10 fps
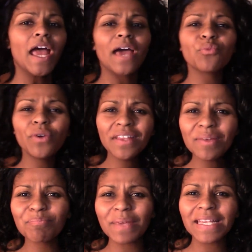And one of
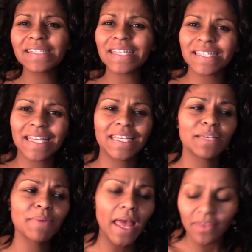the biggest things I
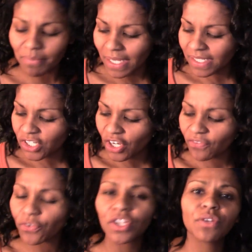keep getting the message of
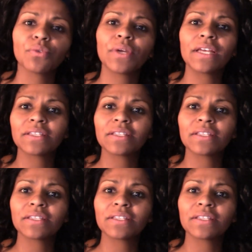for you,